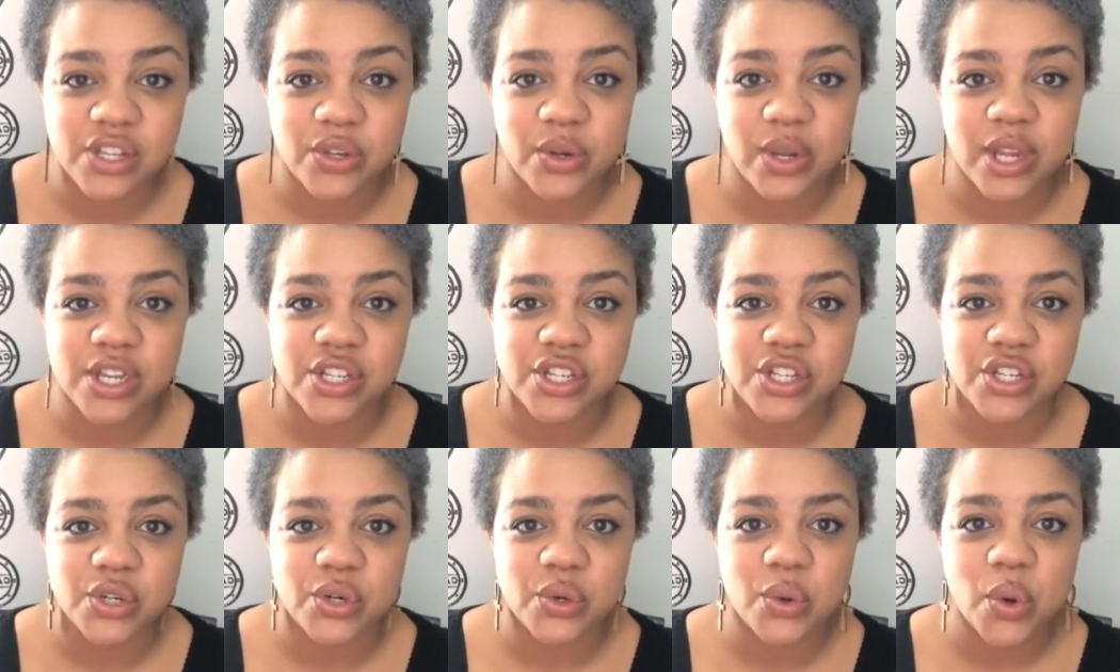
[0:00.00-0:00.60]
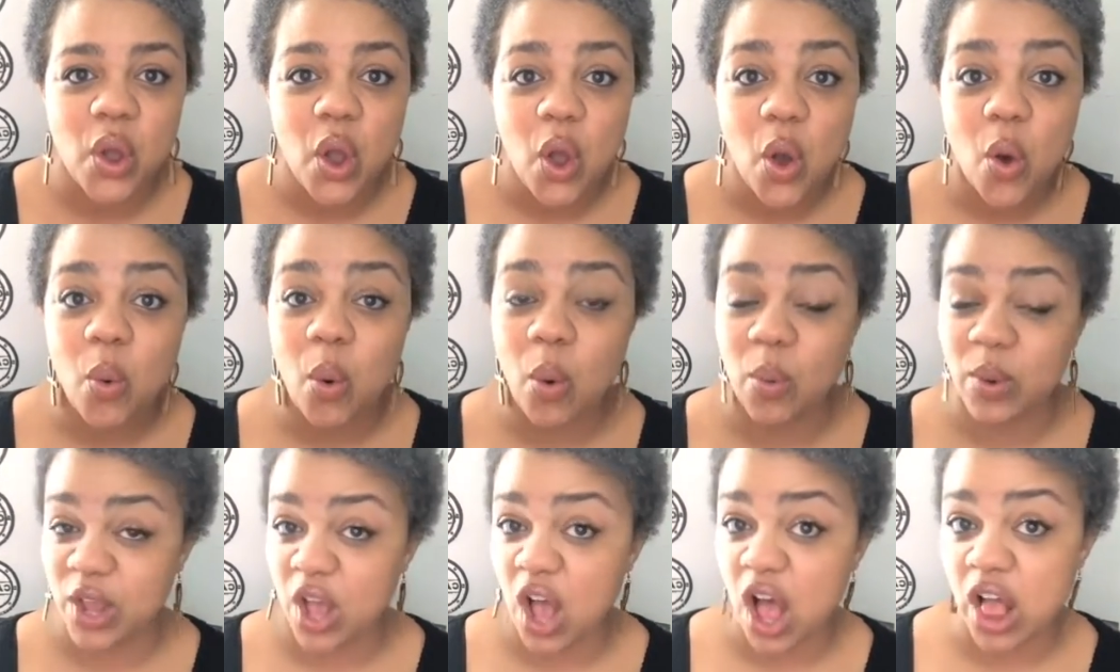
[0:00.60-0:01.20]
You can do
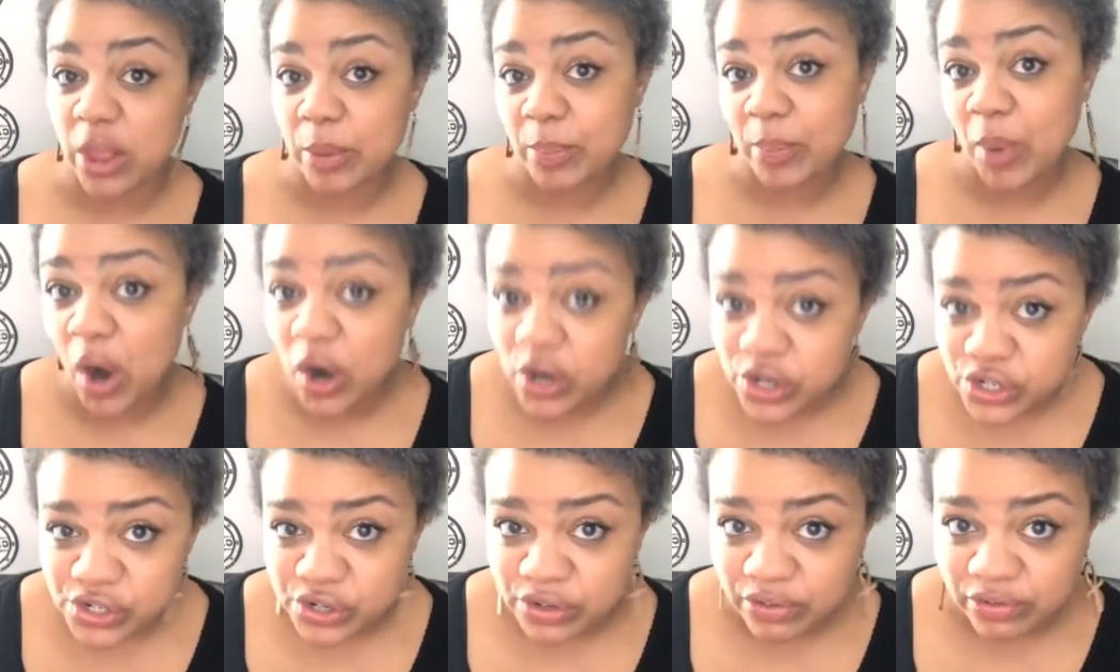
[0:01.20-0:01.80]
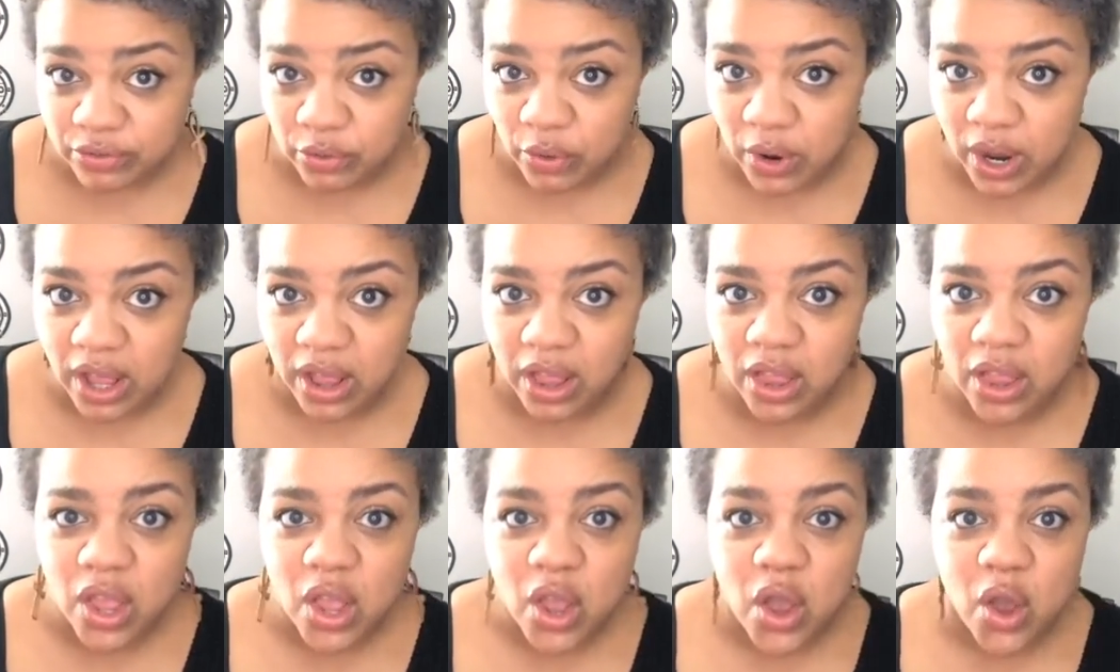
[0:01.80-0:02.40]
what we call a partial
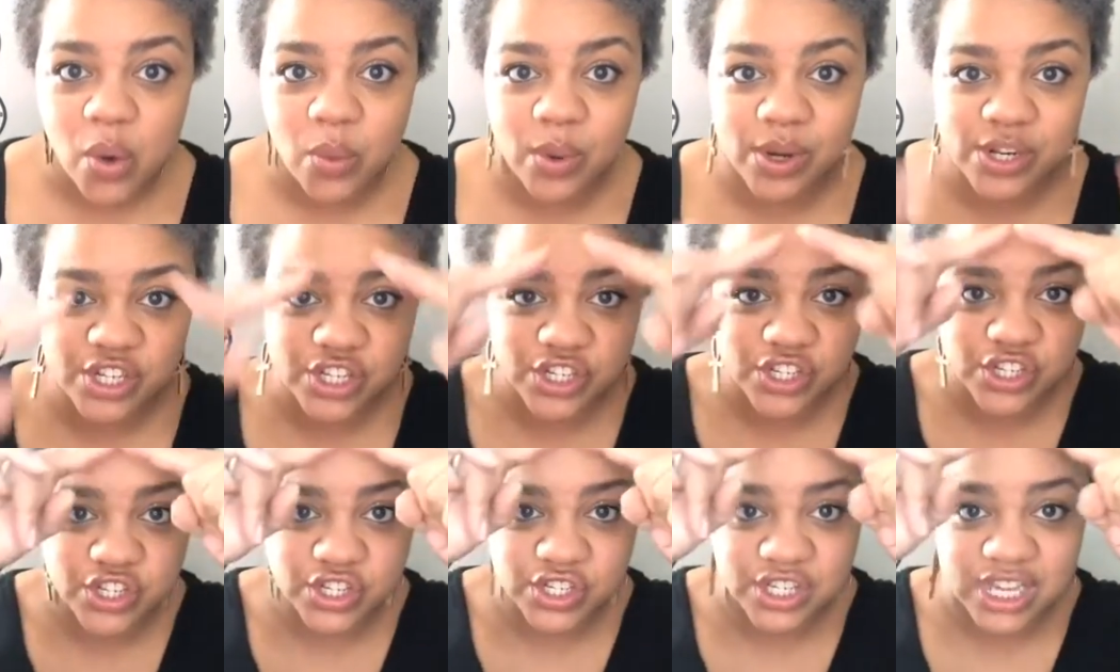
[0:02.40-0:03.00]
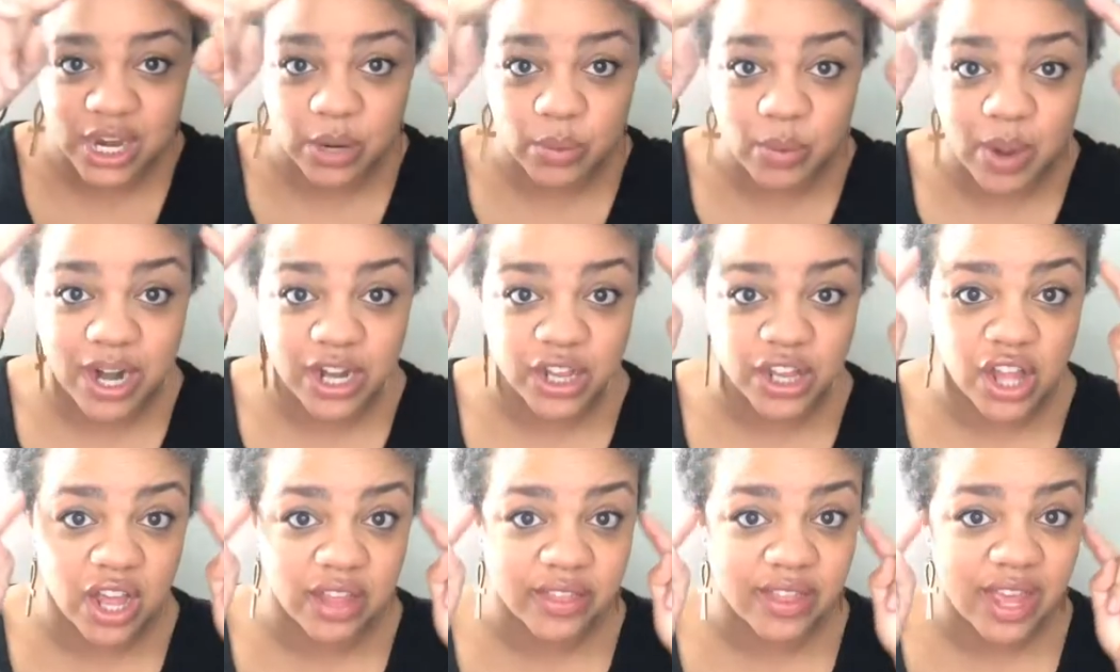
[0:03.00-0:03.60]
foil, which is just like right
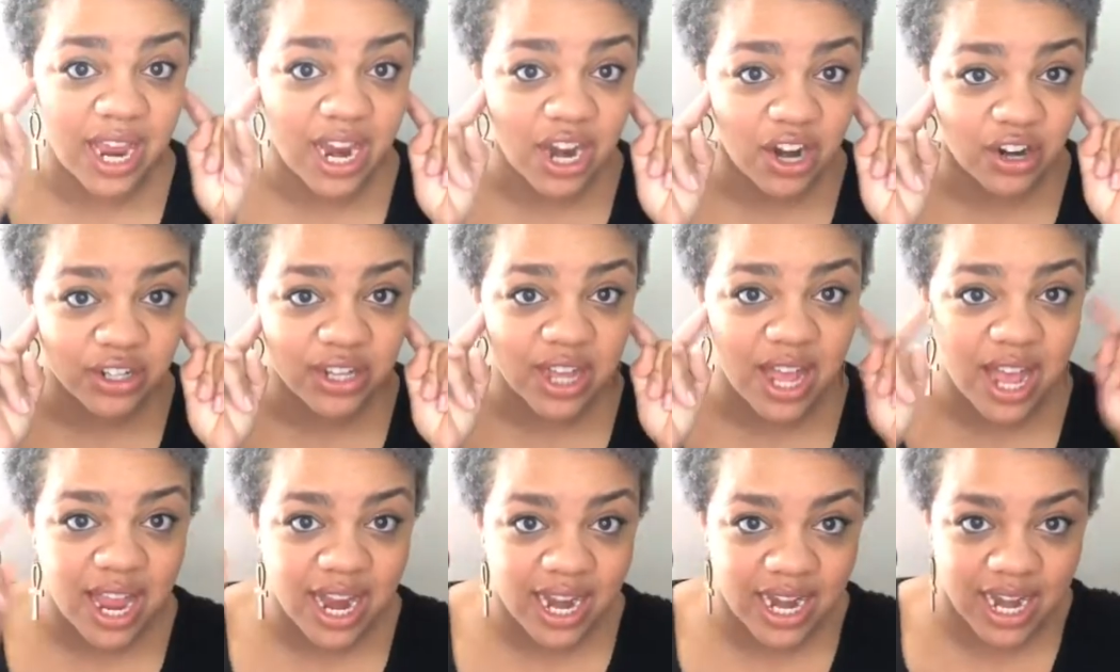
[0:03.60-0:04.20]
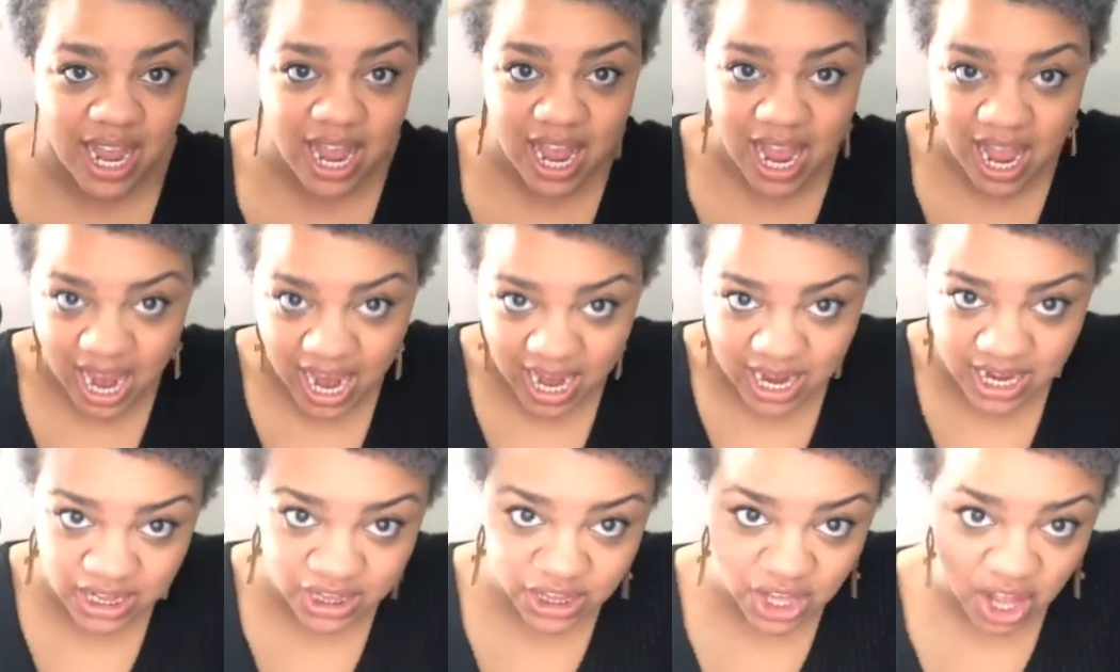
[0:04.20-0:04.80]
along the hairline
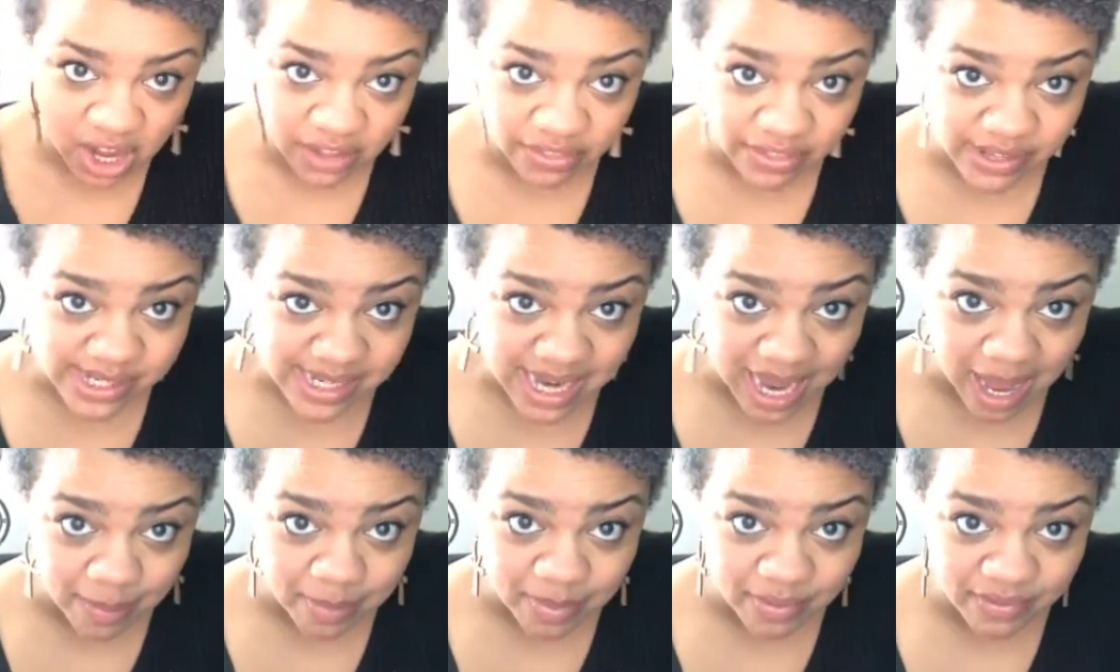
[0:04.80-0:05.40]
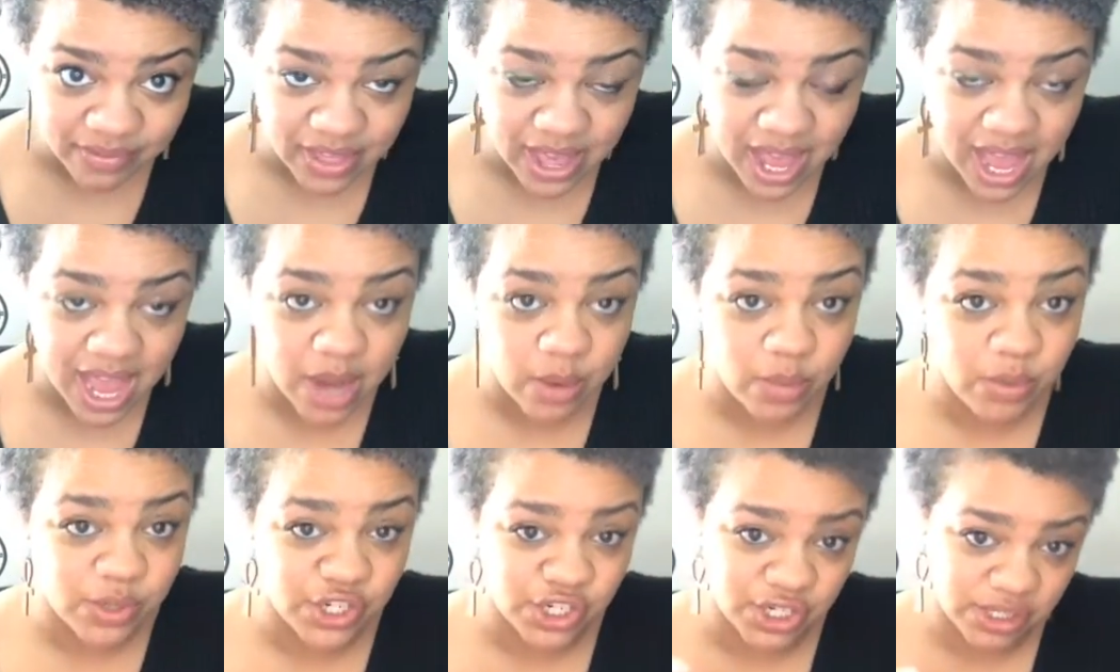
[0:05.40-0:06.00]
and along the top of the
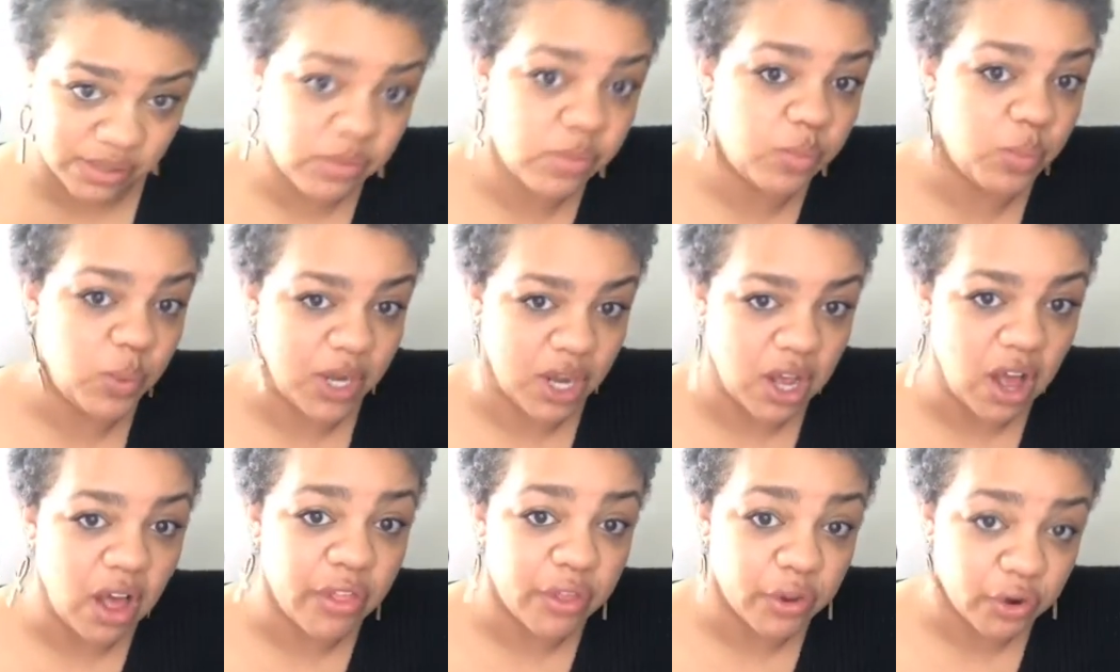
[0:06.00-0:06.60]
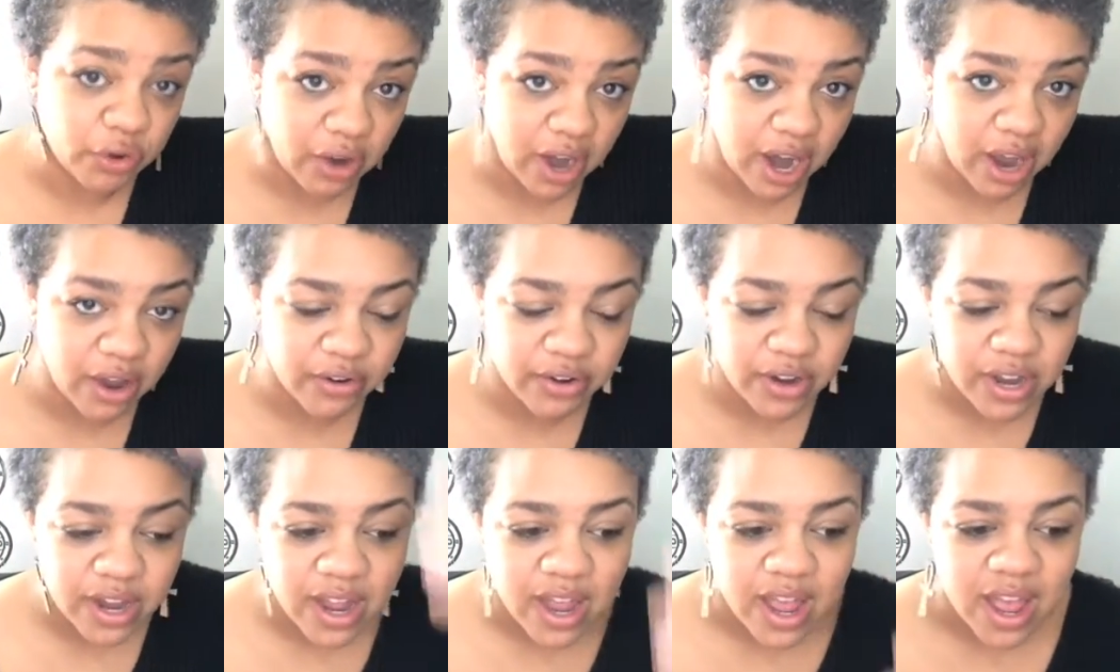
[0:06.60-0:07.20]
head, which we call the crown.